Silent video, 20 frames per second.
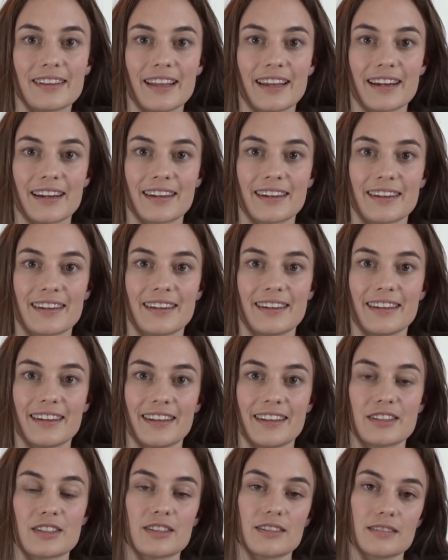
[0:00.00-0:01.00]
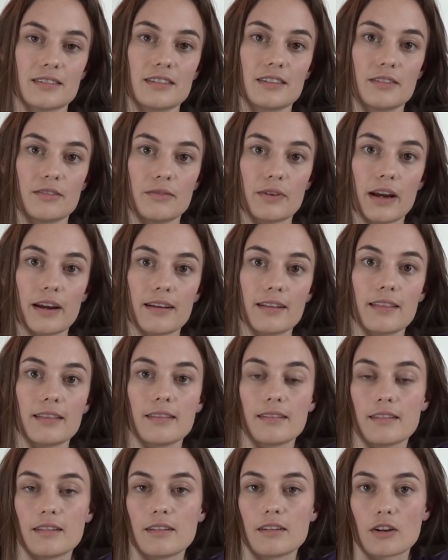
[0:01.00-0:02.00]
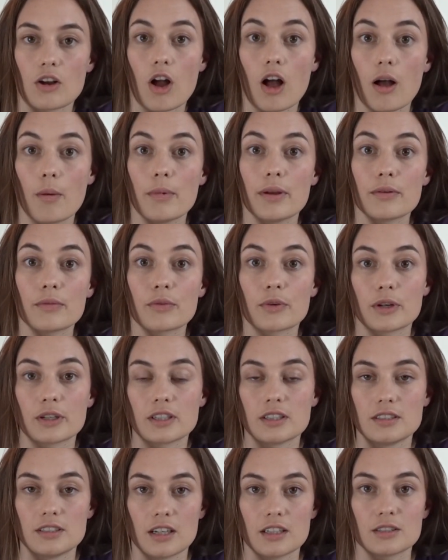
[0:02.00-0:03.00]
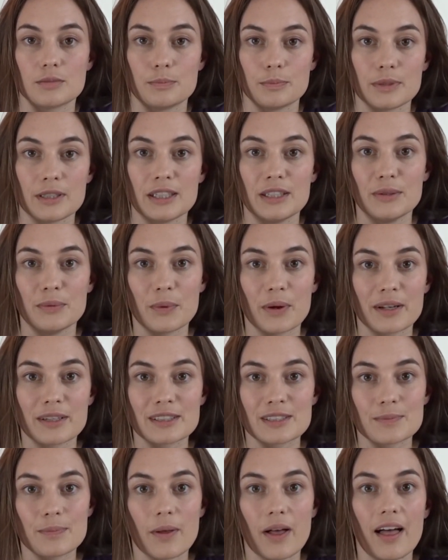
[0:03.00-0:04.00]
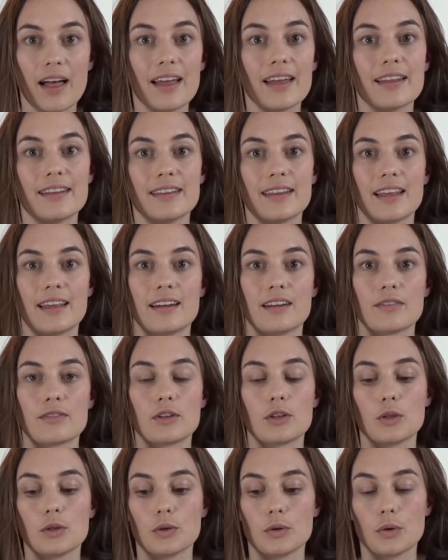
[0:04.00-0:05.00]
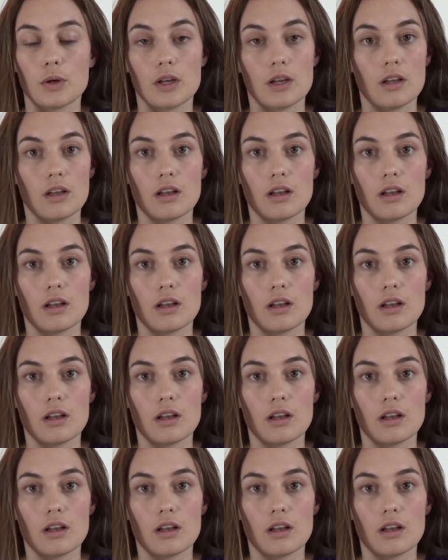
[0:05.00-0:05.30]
Like, it's very common for it to just be one spot, and then if you